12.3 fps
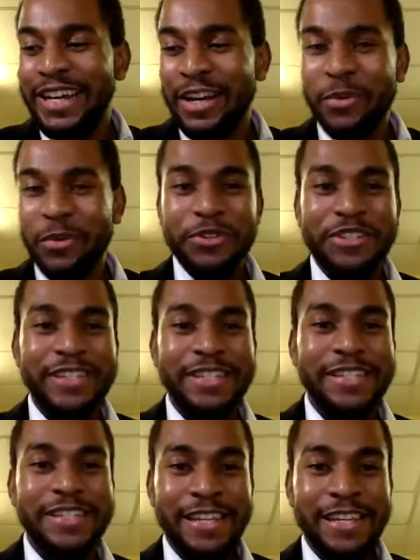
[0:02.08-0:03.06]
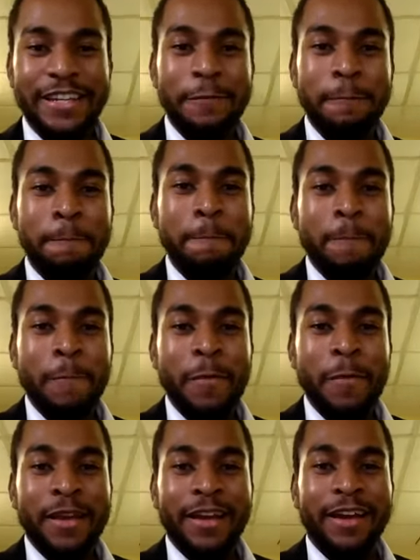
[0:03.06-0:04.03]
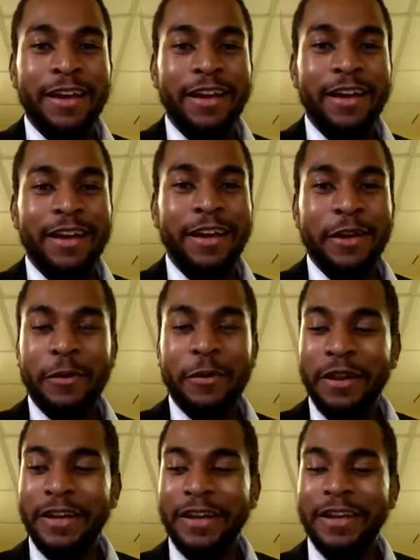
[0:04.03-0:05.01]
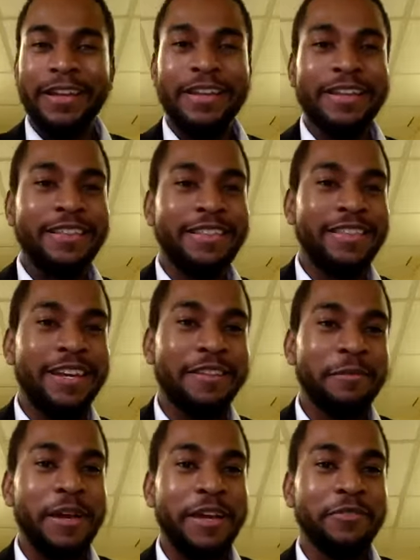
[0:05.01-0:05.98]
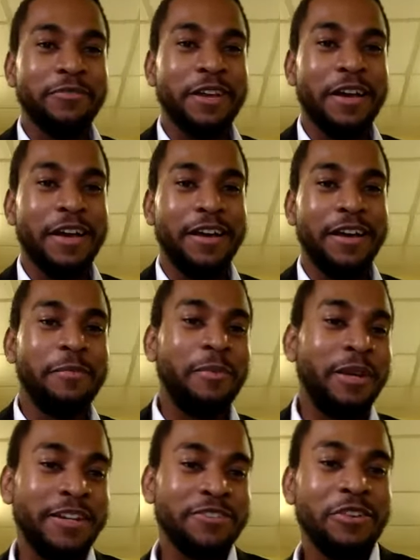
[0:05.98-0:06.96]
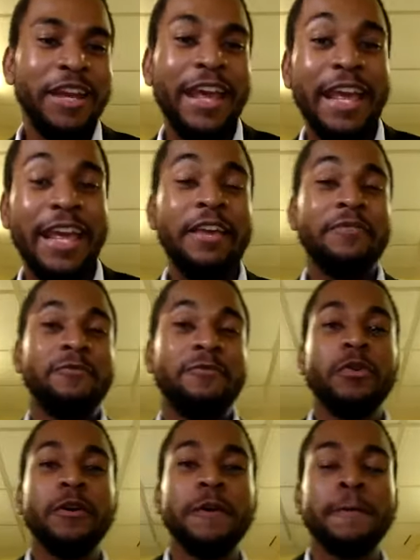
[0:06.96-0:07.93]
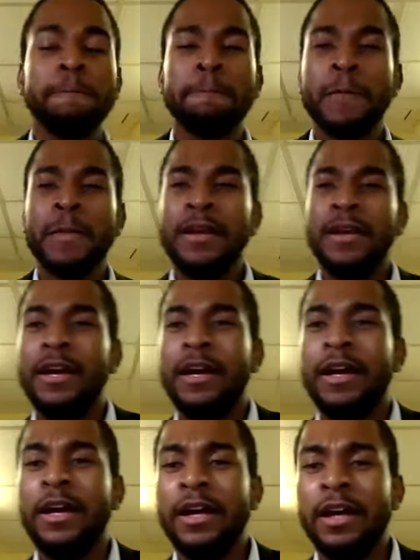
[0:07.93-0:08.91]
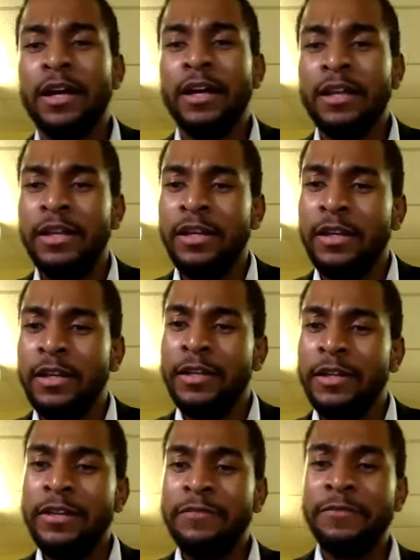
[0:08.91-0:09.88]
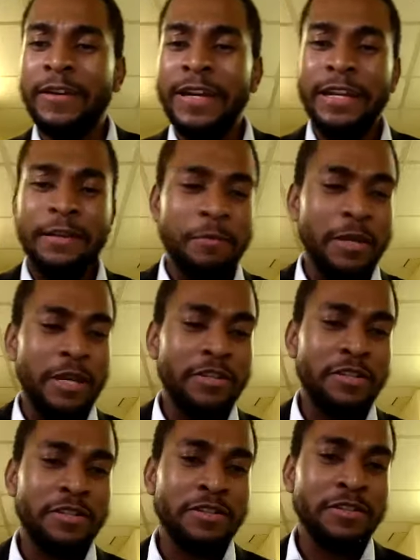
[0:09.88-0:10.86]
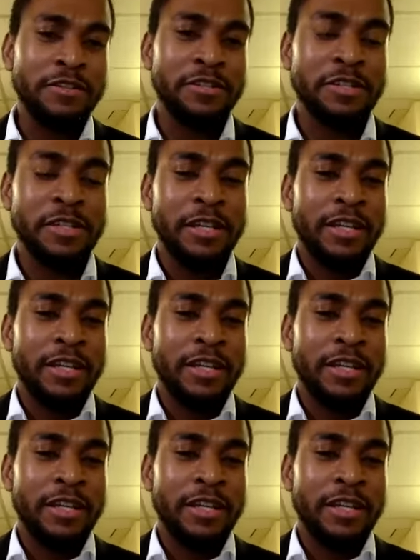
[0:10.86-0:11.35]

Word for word: our sin. Uh, I want to thank the man of God, Pastor Hay, for uh, inviting me to just